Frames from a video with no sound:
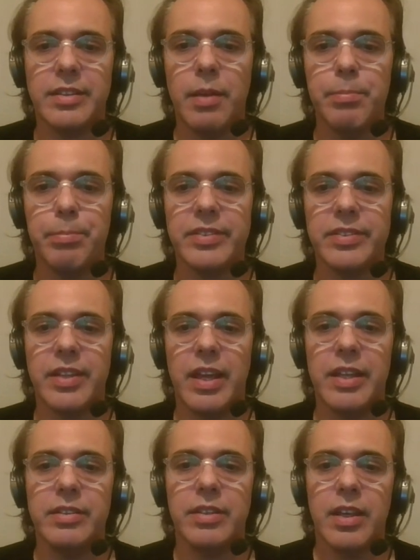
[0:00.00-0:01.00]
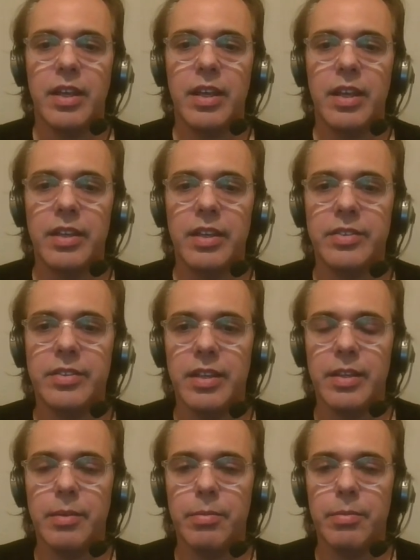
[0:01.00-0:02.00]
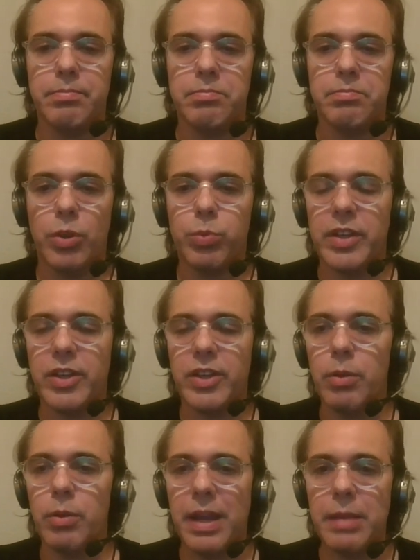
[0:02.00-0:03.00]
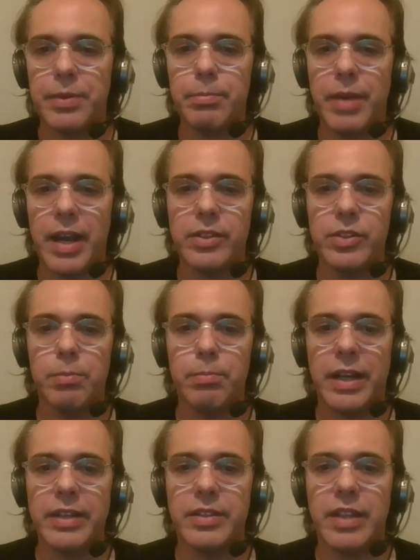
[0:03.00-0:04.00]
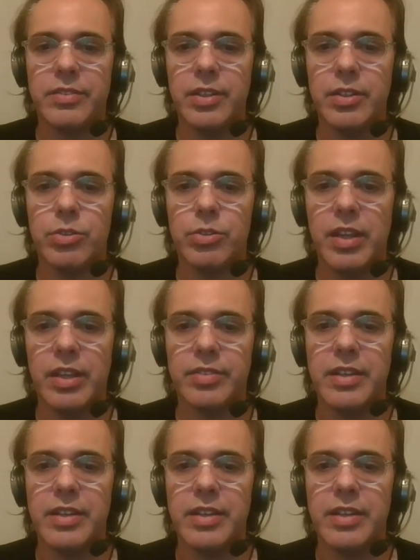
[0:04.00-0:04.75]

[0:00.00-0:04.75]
10% is what we call paper money or money that circulates,